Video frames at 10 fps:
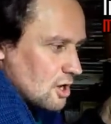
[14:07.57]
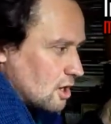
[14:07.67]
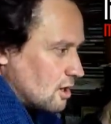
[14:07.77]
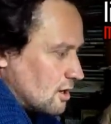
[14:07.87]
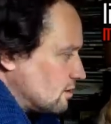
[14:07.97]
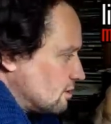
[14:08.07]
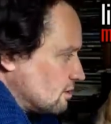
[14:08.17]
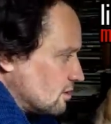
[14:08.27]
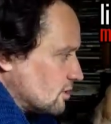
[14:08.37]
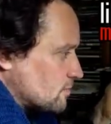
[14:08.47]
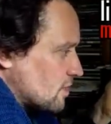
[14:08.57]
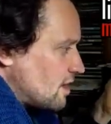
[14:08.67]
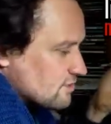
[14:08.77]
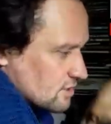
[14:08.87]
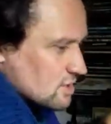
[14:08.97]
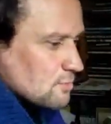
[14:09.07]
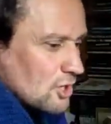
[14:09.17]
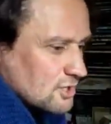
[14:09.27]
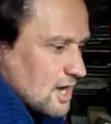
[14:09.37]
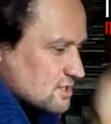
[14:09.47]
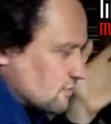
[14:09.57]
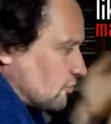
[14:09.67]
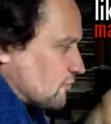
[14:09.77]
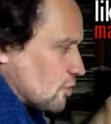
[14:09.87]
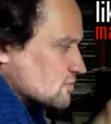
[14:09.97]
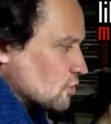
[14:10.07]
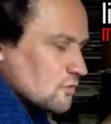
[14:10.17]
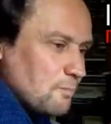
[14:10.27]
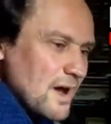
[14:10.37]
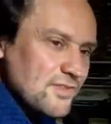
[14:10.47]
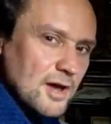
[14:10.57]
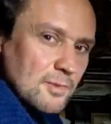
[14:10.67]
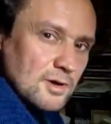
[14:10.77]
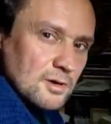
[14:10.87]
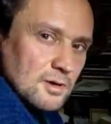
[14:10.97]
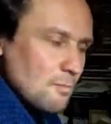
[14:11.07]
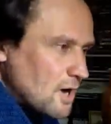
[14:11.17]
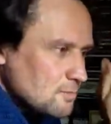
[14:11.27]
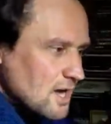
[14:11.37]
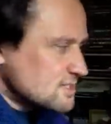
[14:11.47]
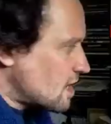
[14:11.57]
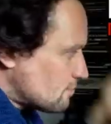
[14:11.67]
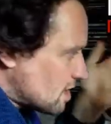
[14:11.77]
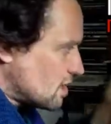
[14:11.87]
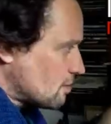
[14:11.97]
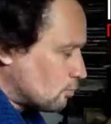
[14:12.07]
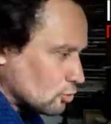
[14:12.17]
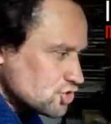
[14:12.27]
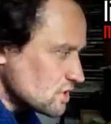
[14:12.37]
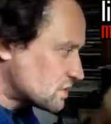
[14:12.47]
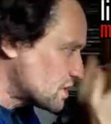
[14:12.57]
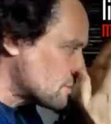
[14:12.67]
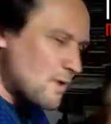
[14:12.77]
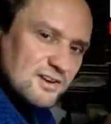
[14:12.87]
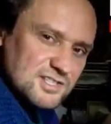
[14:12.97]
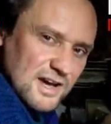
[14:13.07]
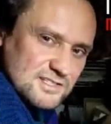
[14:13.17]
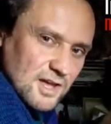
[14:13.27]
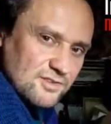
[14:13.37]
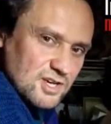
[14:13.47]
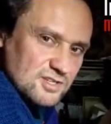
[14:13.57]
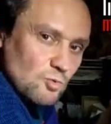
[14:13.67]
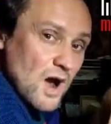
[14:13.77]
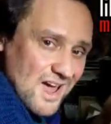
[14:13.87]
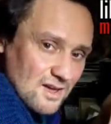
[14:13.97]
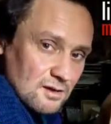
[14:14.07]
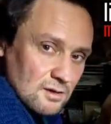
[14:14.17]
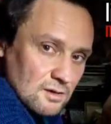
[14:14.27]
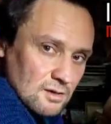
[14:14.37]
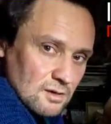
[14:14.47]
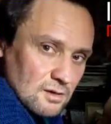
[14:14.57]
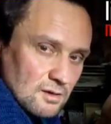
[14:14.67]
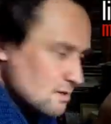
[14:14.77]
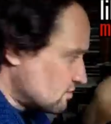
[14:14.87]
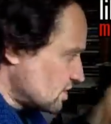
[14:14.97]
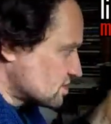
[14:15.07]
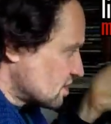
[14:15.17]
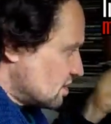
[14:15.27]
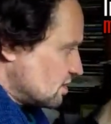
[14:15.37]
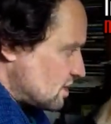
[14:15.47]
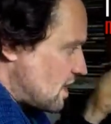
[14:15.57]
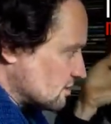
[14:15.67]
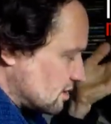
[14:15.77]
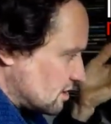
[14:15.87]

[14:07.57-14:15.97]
And then it's monetized. Of course not by them, but by some bullshit parasites like this. Why? This young